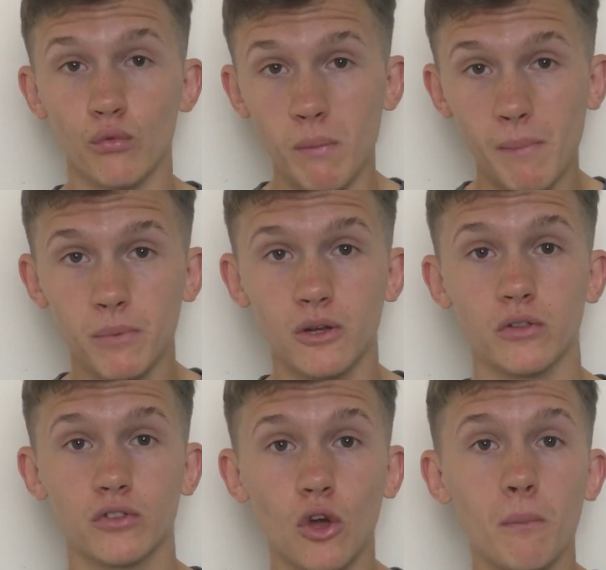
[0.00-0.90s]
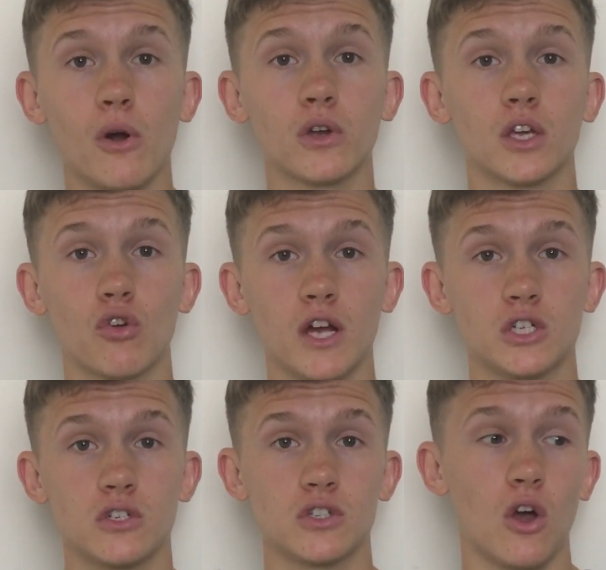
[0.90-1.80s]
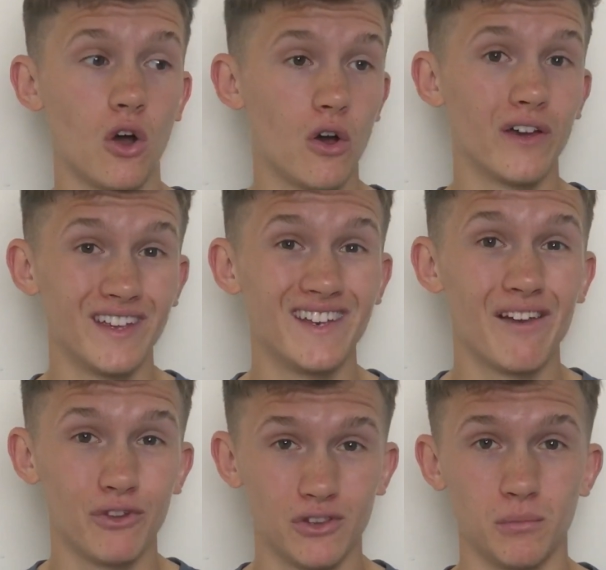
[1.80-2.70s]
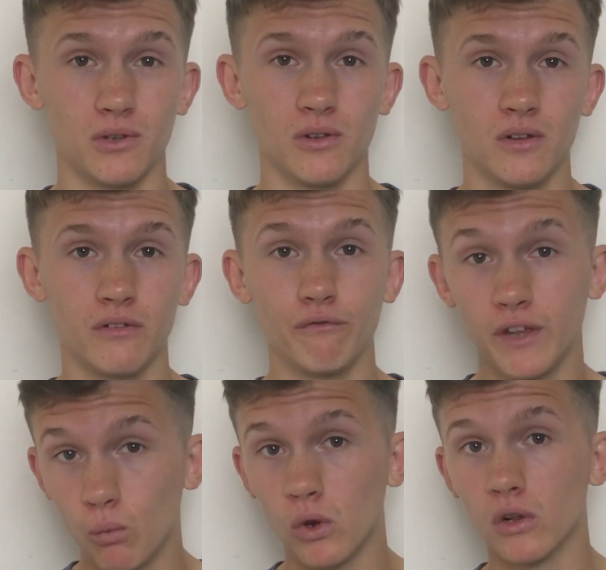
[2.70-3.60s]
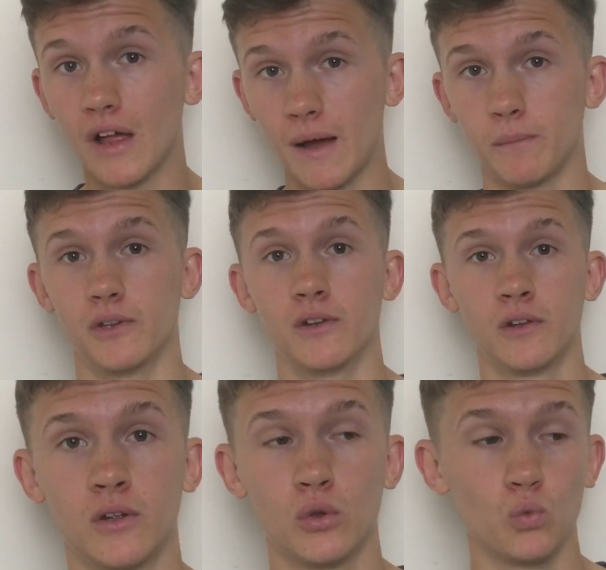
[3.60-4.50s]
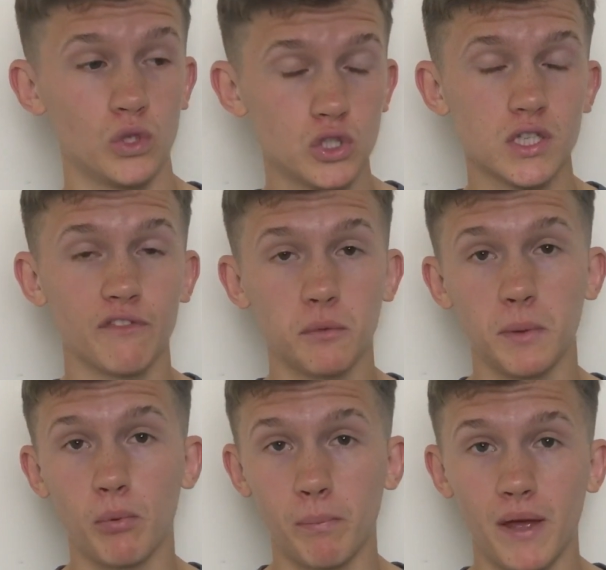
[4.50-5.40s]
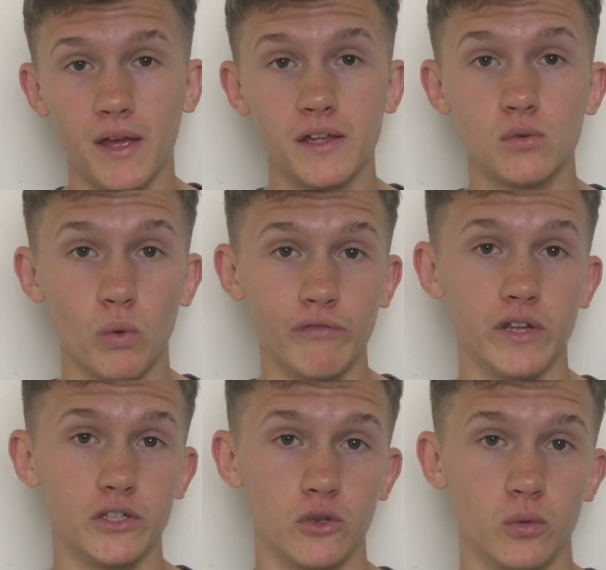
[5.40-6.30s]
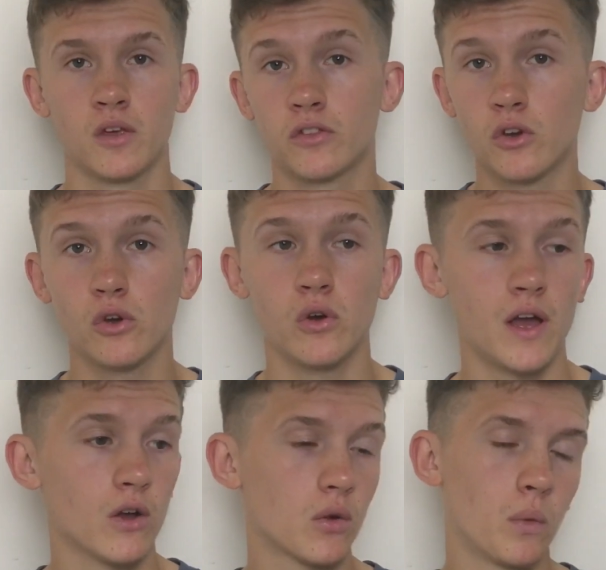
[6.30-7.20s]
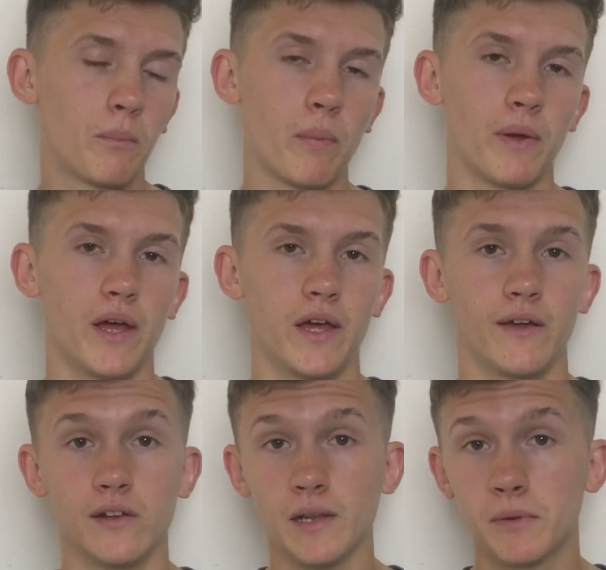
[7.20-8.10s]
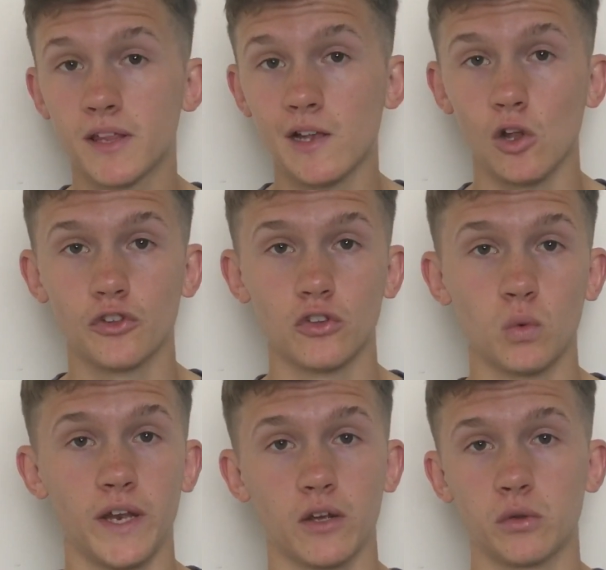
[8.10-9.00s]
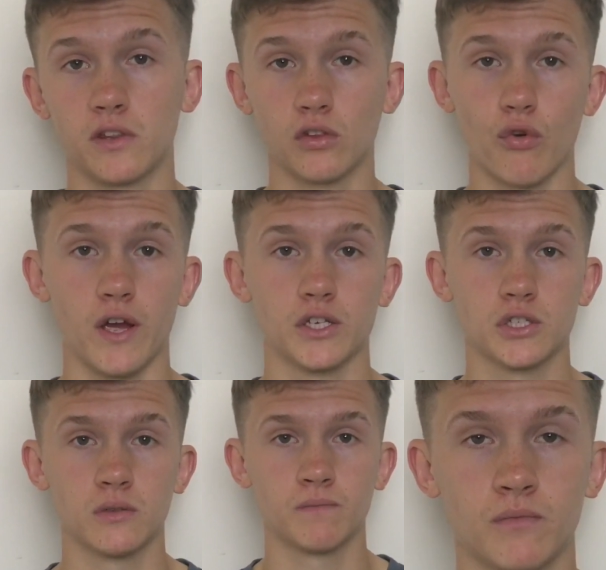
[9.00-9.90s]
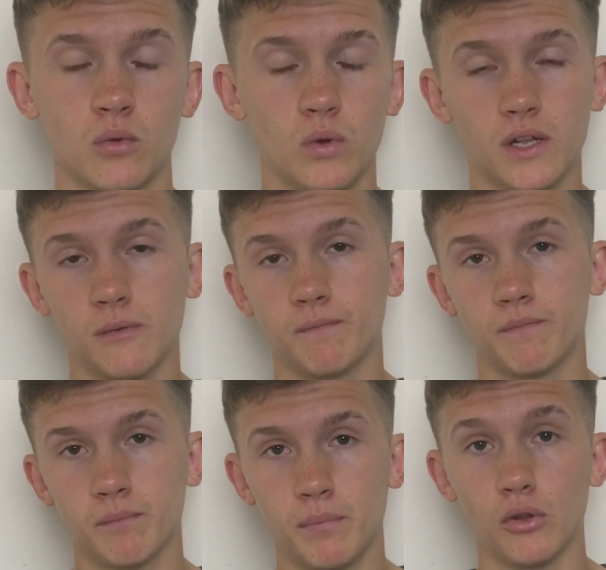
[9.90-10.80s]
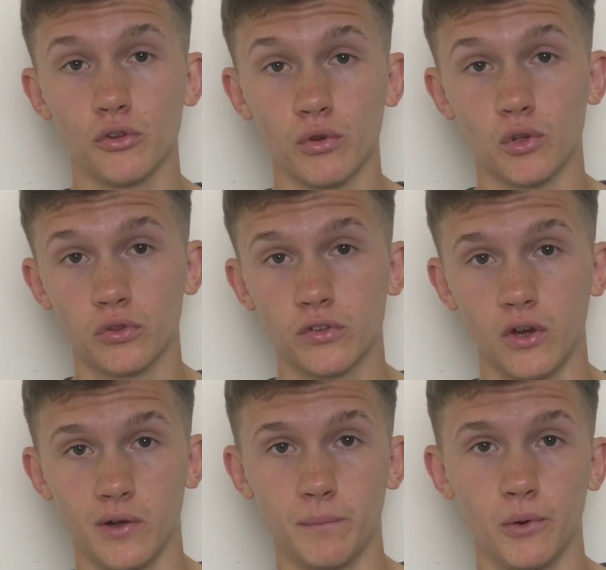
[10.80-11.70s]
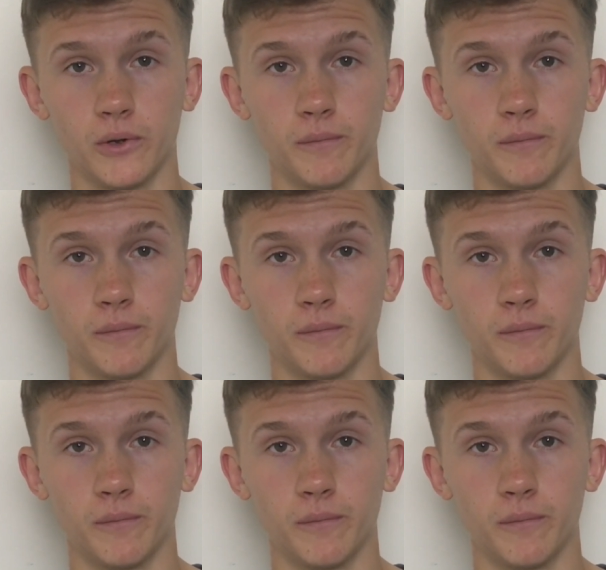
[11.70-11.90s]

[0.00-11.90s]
Remember, stock market crashes are inevitable. They will happen. We just have to be prepared when they do. So, how can we prepare and limit our losses when equities crash? Well, bonds are a good starting point.